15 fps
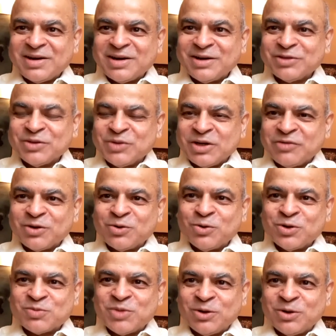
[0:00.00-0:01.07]
If the Nifty
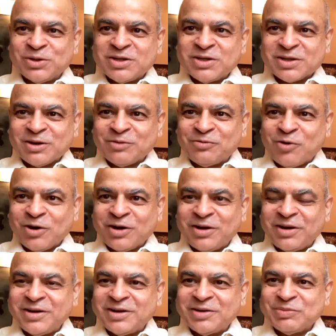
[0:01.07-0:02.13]
goes below this, it will fall
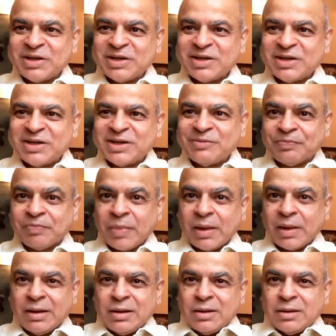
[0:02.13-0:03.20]
here.
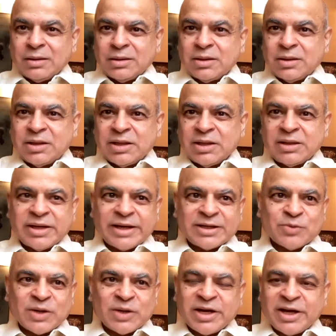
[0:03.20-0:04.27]
The index
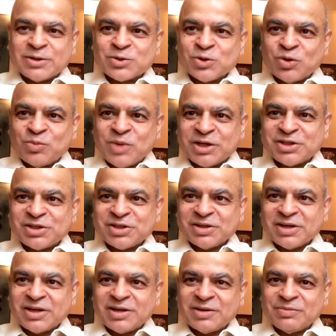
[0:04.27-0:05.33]
will gain so much,
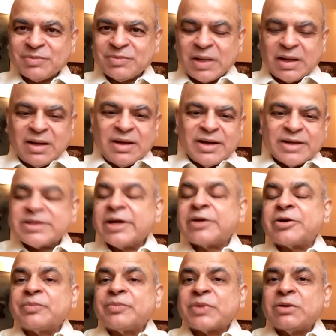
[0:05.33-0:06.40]

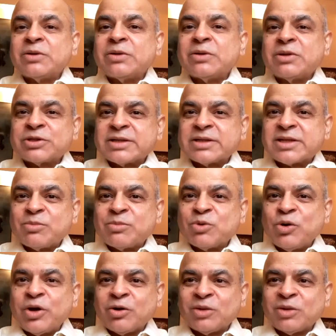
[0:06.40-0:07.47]
etc. Those things
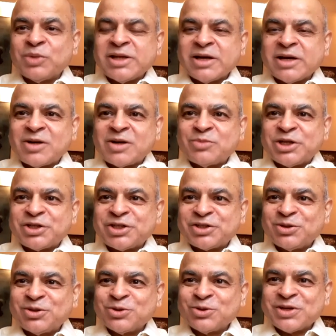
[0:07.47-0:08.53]
keep going on, but that is
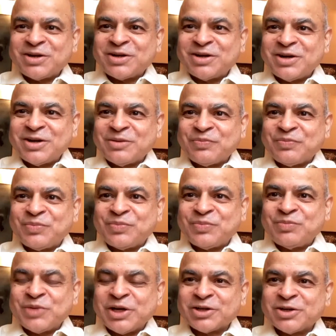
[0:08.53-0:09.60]
rubbish. Those are
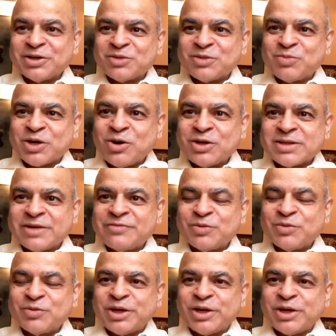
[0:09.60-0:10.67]
predictions because
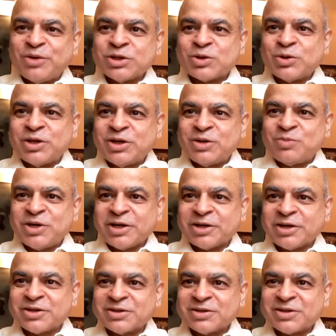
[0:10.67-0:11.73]
everybody wants to hear
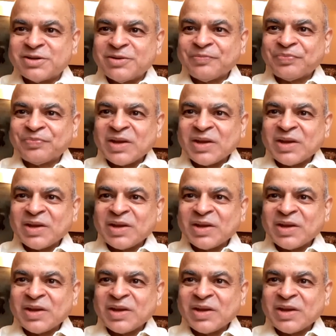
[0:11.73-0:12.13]
predictions.